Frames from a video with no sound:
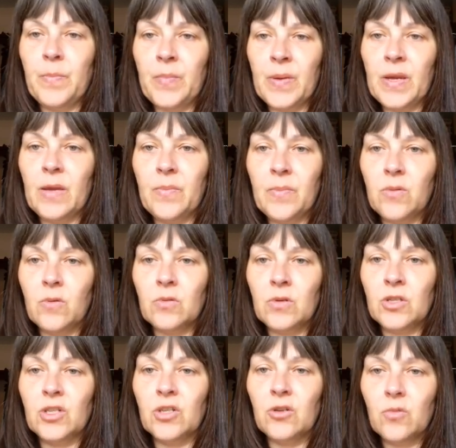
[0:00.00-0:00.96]
people
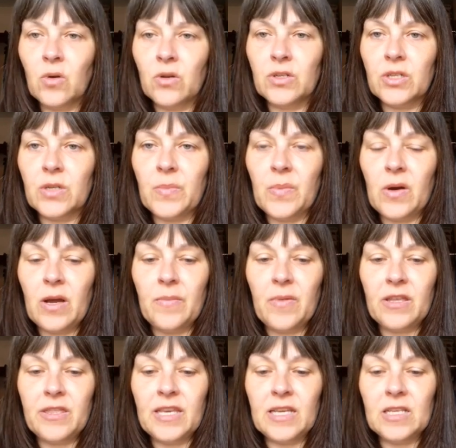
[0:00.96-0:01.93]
do want to buy
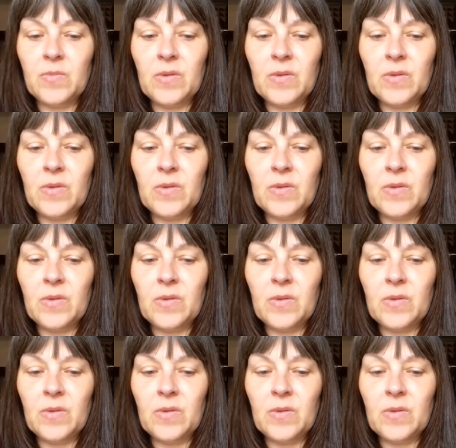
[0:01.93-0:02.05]
my things.